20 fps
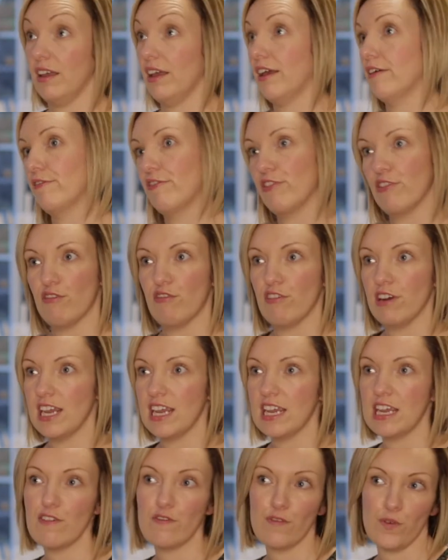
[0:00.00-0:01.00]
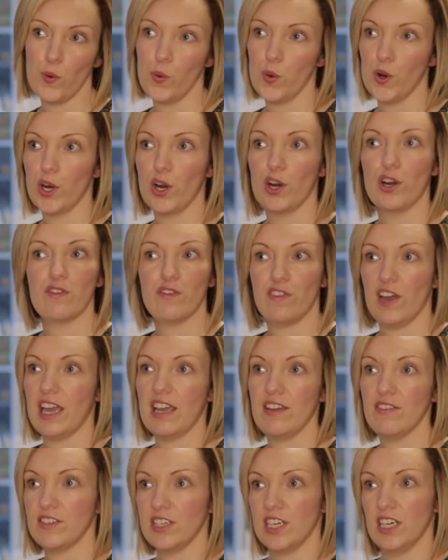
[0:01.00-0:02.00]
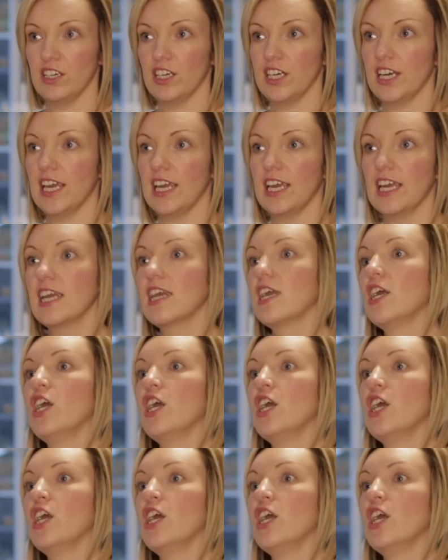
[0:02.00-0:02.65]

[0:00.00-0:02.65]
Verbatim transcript: a 3, 4 or 5 tier cake,